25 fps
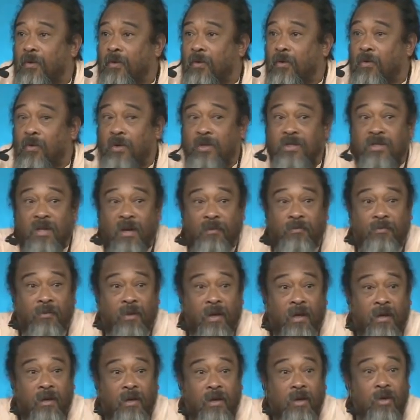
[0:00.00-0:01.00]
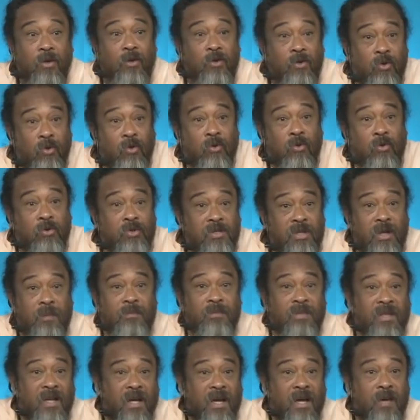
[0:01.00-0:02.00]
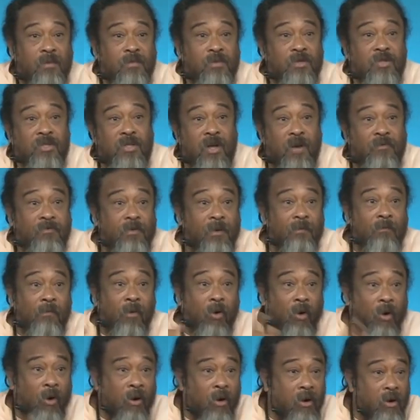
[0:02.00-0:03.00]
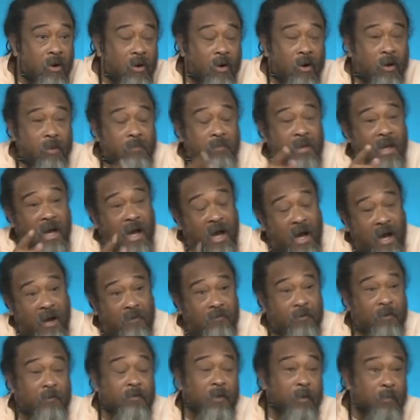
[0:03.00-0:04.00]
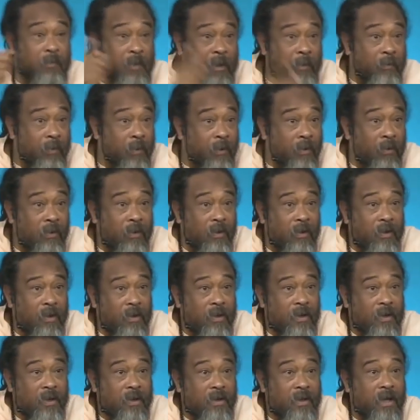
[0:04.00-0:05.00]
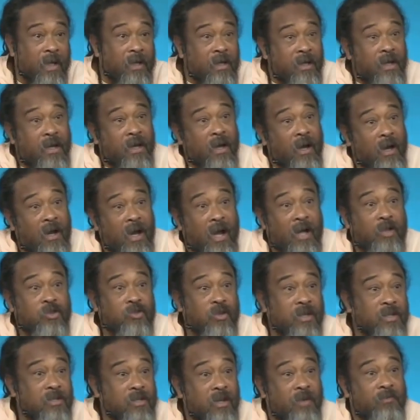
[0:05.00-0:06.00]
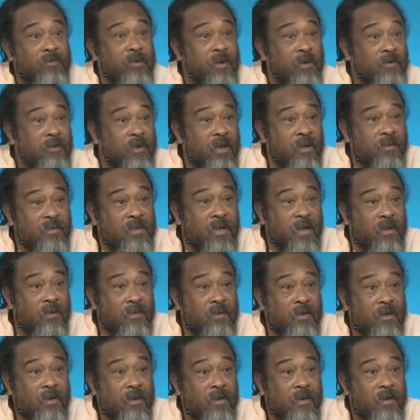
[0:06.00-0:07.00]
who is suffering. You sometimes suffer more on behalf of the people than they are actually suffering for themselves